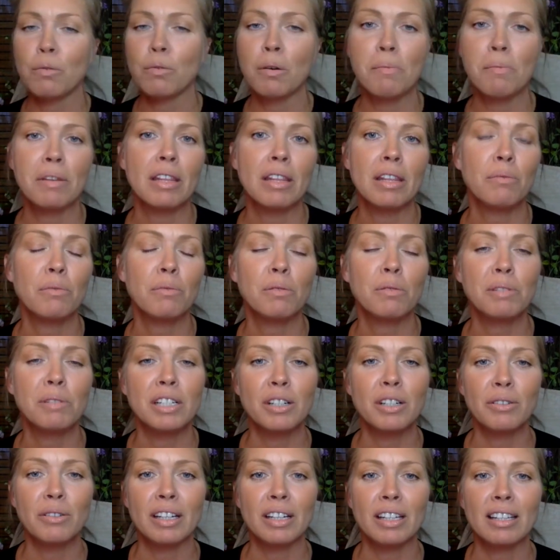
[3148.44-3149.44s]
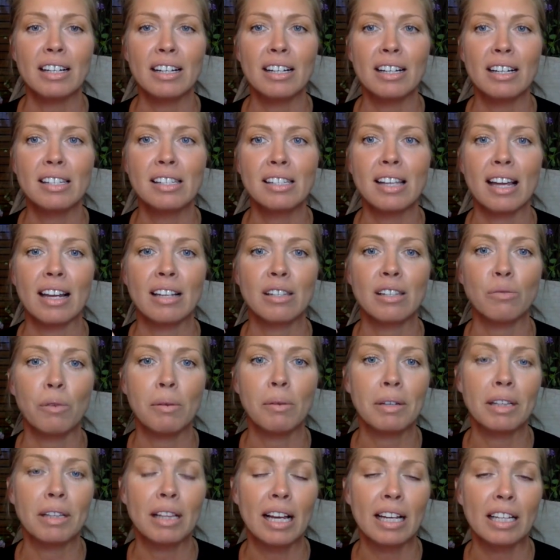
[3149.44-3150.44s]
woman that will be doing this, and it's
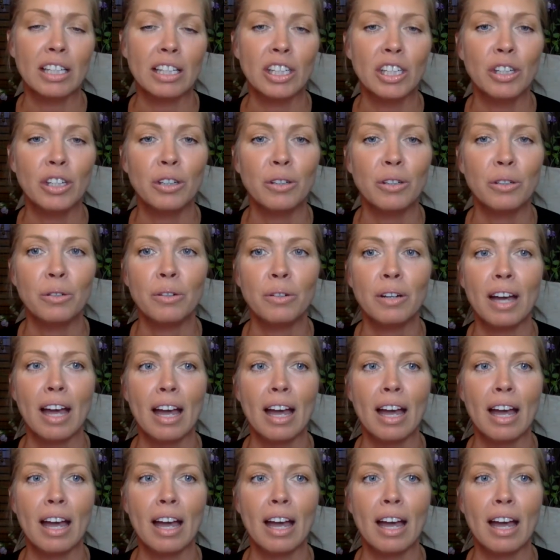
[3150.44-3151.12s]
women like you